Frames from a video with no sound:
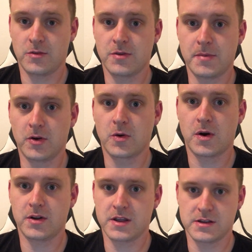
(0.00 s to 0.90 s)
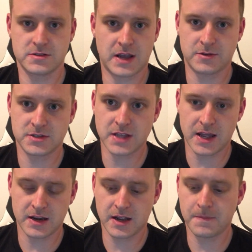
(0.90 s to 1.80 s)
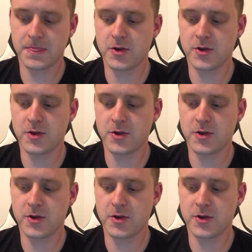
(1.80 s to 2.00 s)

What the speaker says: The build quality is outstanding.